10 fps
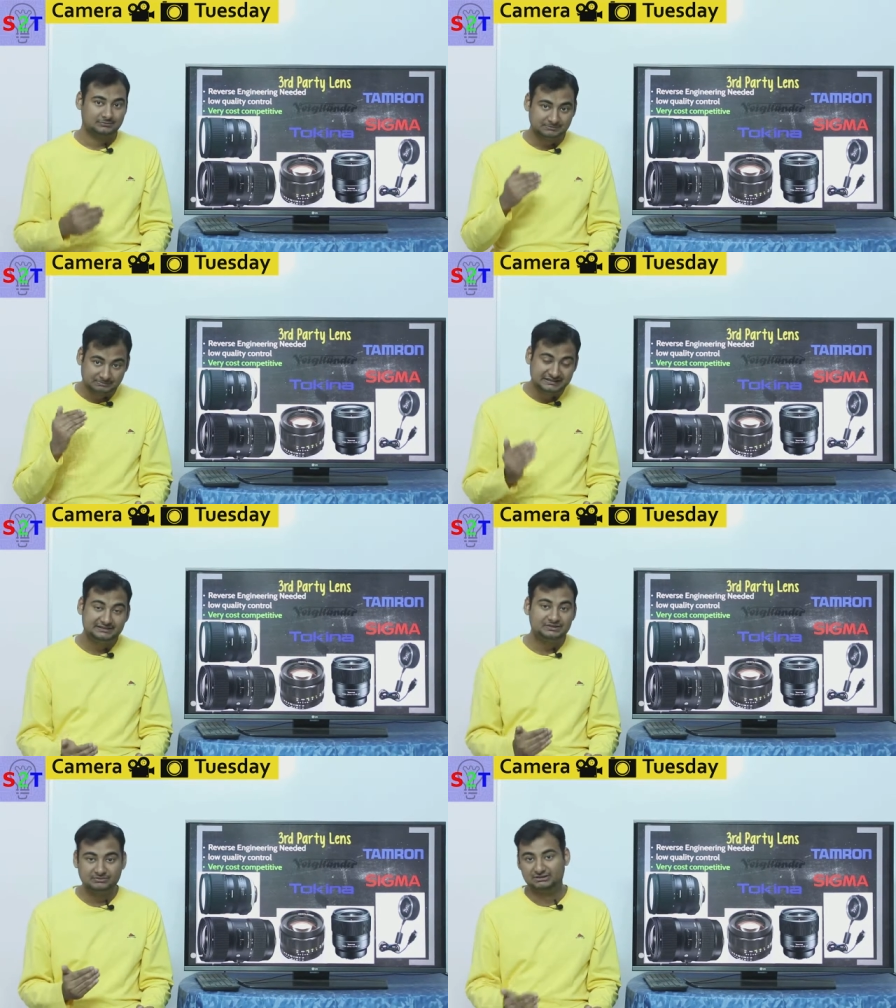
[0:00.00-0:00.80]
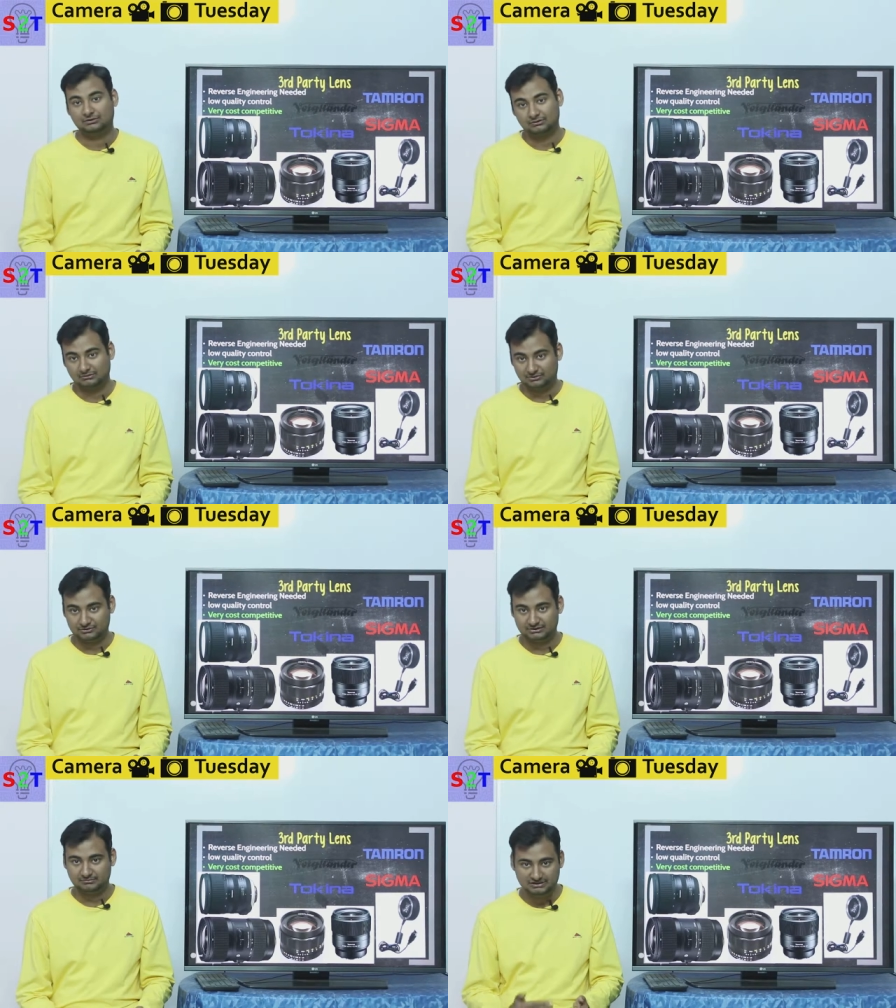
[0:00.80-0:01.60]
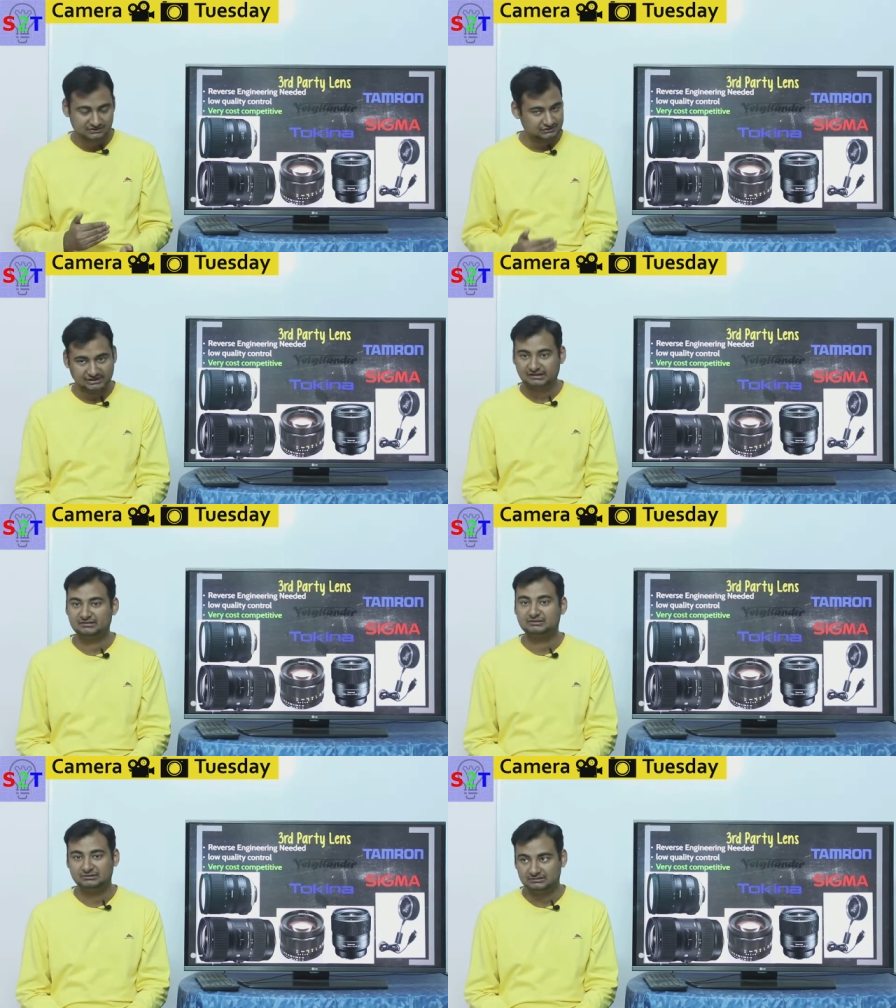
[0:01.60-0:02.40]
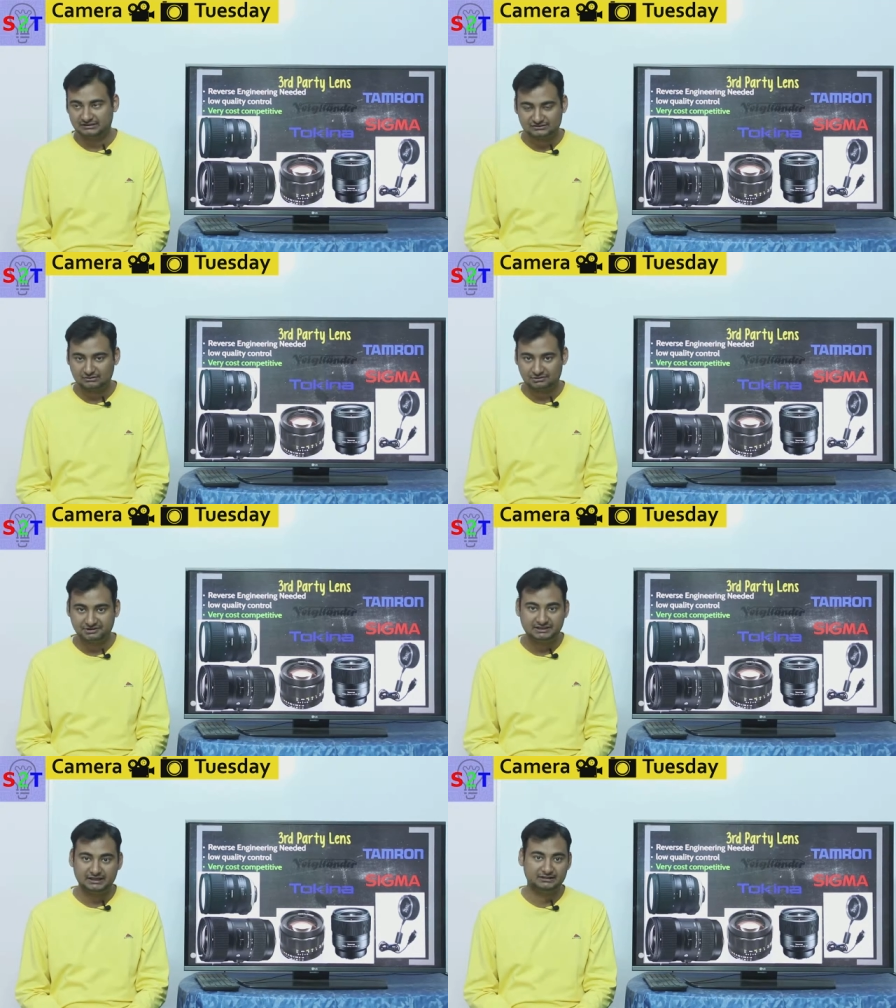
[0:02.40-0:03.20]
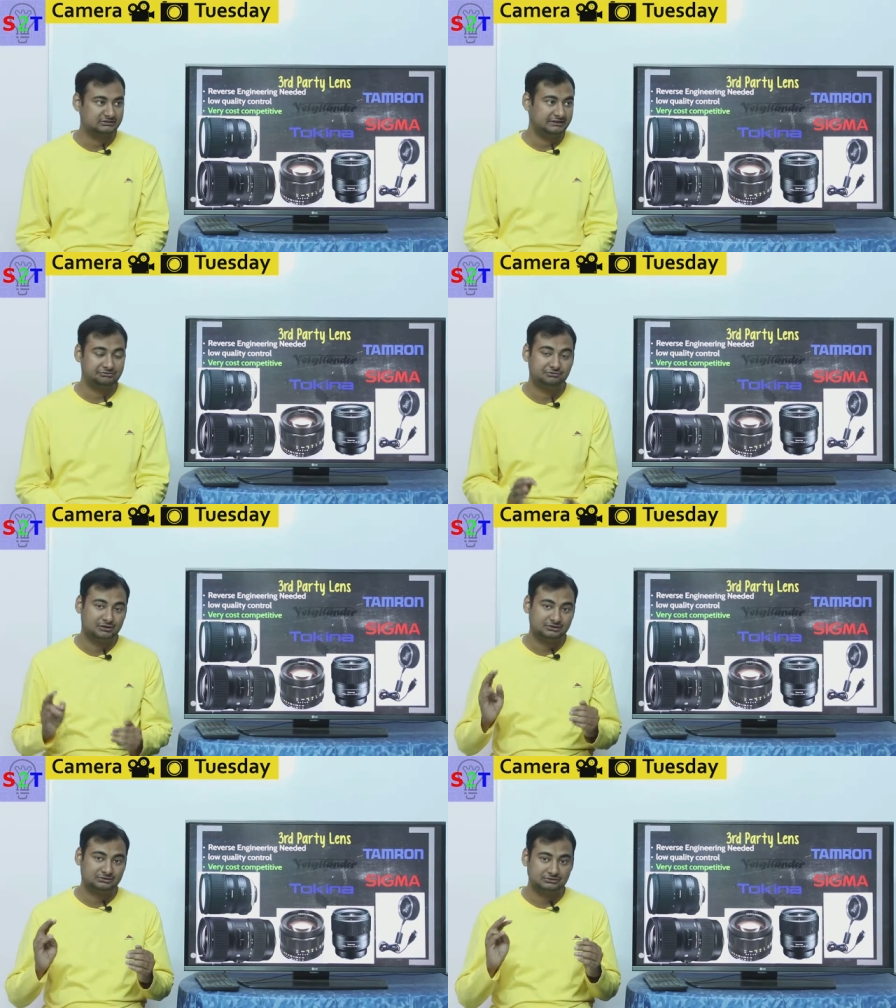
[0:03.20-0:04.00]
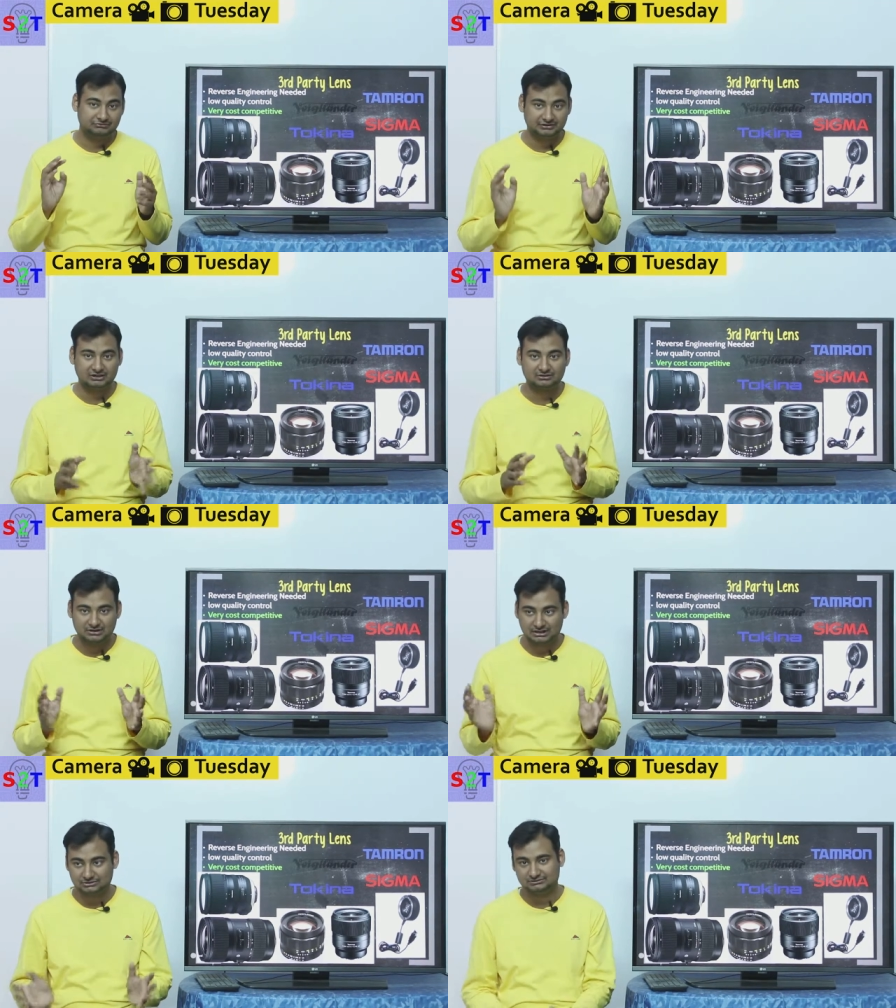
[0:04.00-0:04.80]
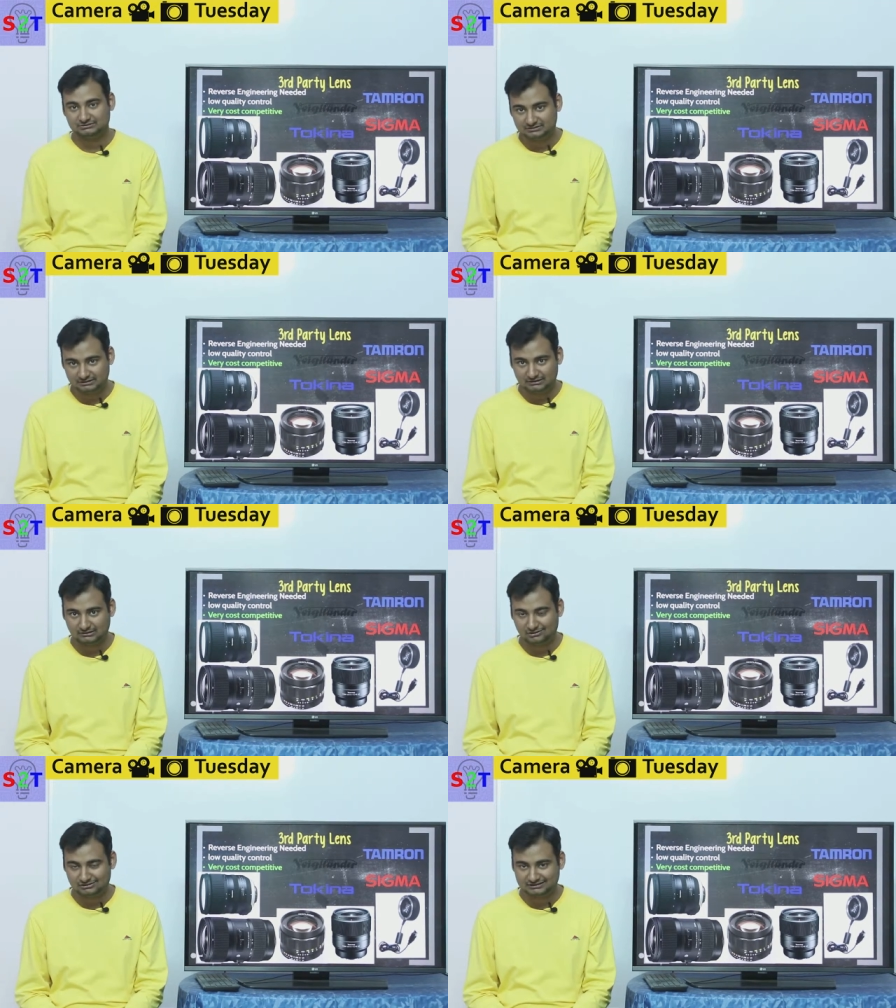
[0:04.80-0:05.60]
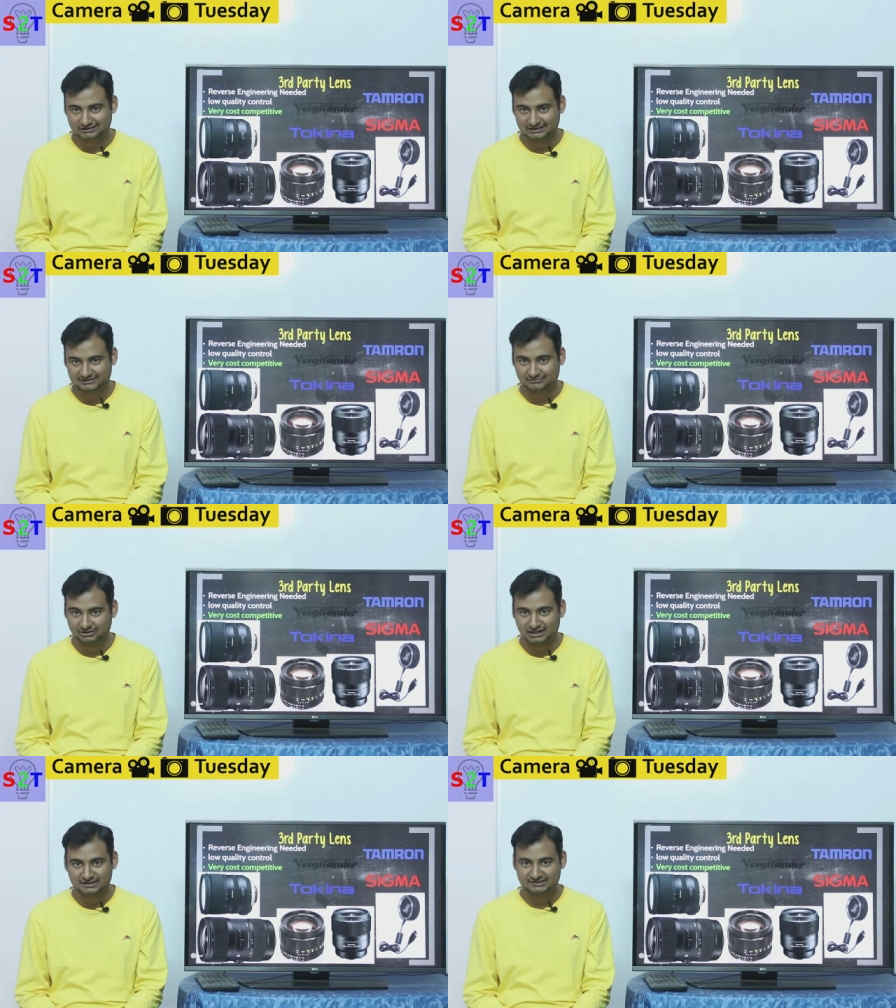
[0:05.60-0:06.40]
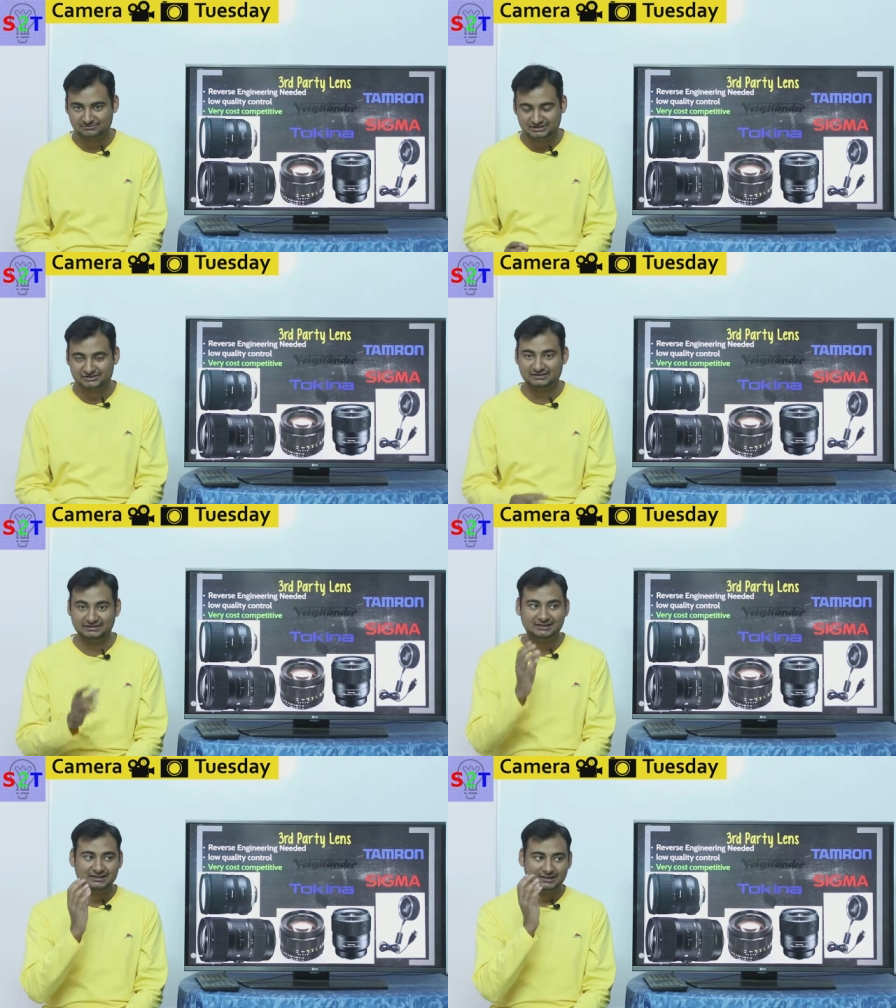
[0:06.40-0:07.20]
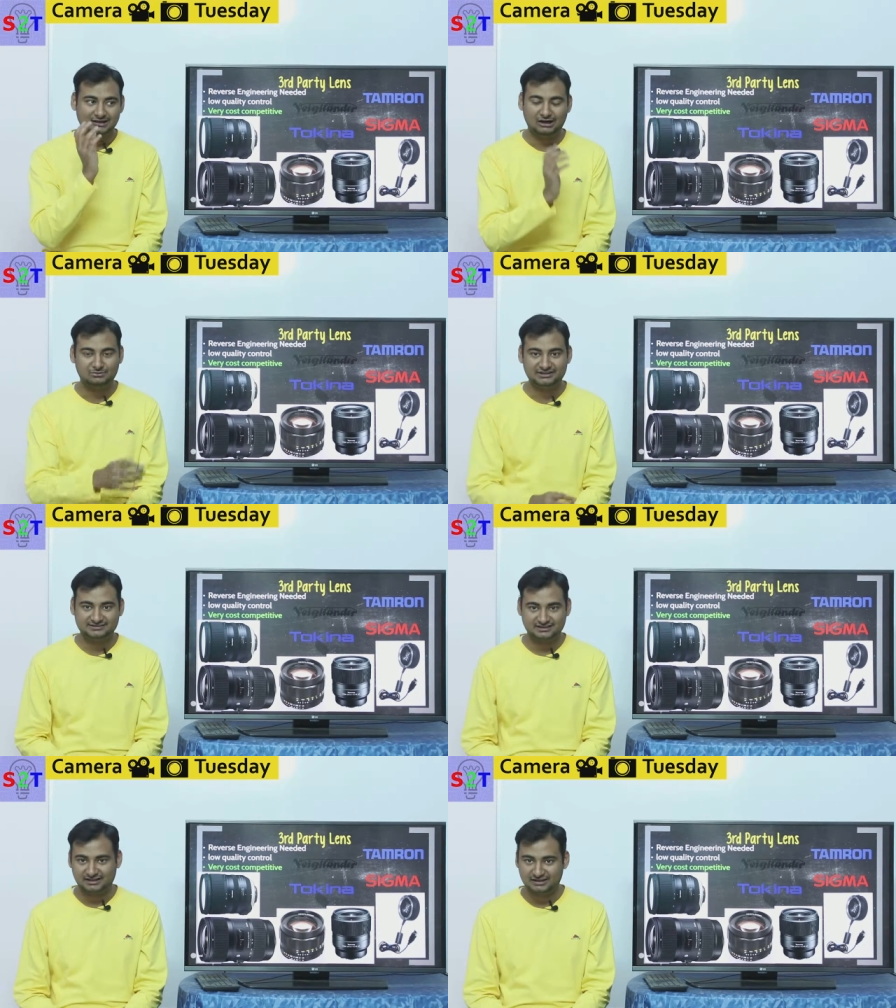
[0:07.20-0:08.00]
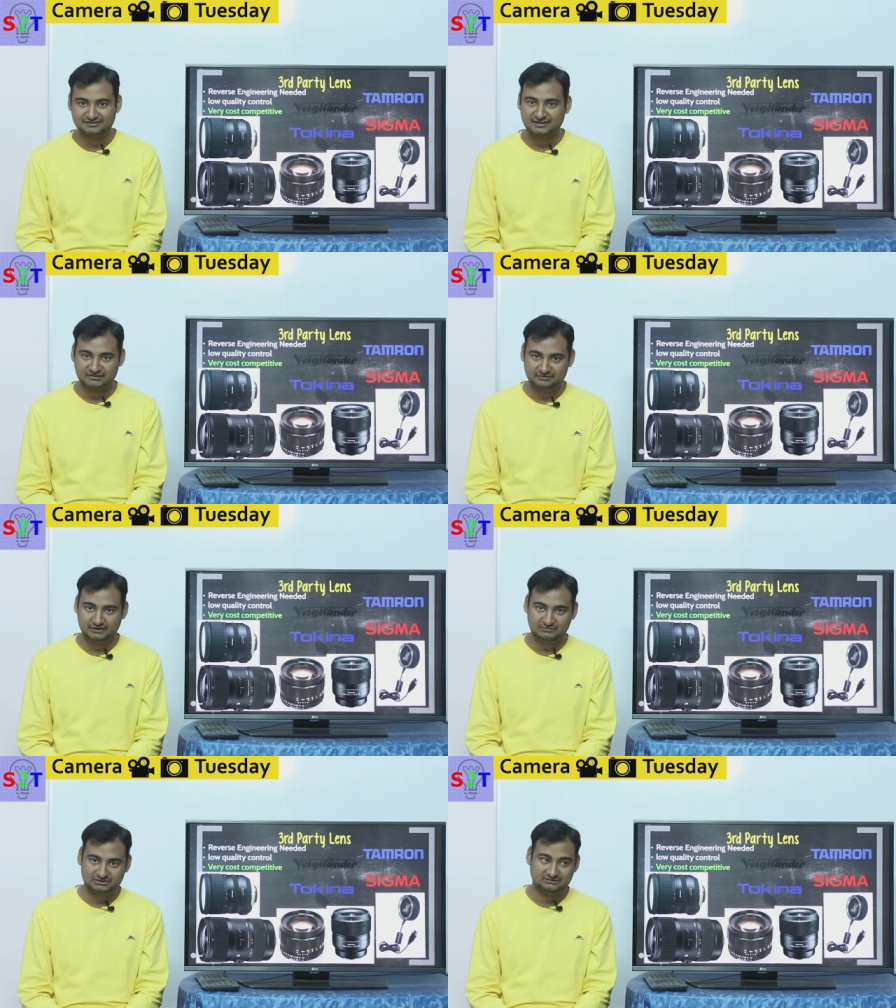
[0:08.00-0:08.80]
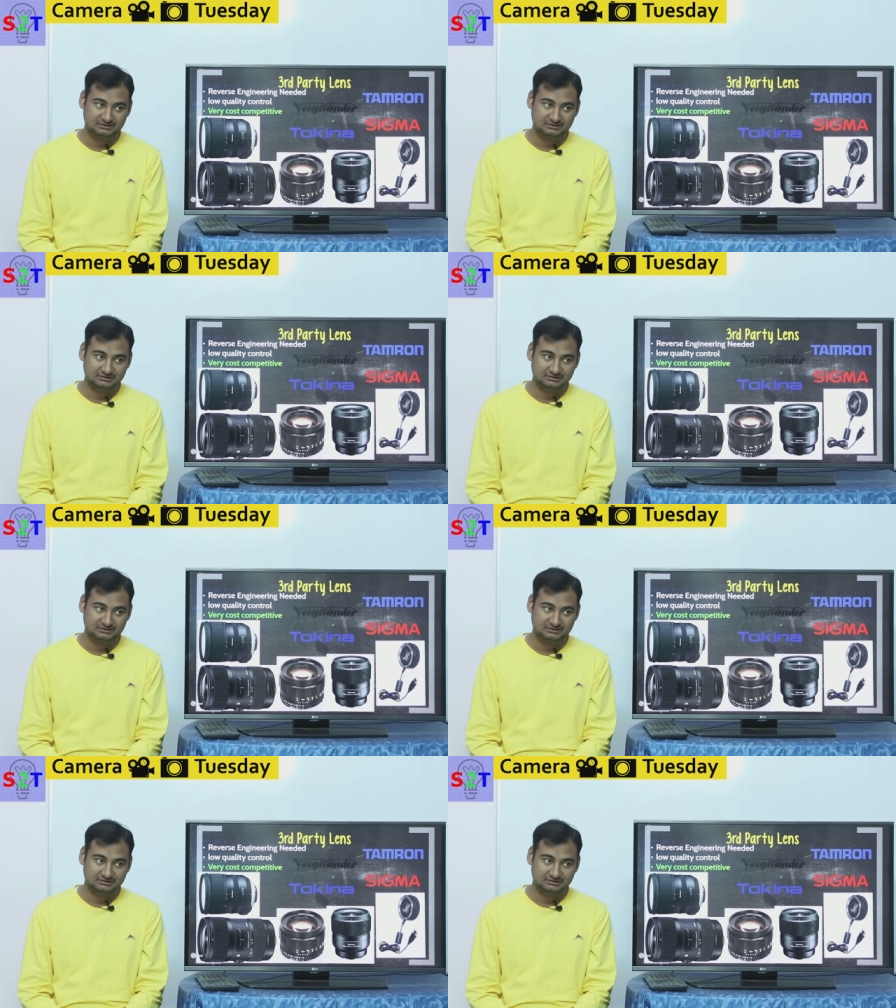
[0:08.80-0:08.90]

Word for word: but please be thorough about it. Please check it, uh, things thoroughly. And if you want to figure out how long a lens will last, simply see how many second hands are available.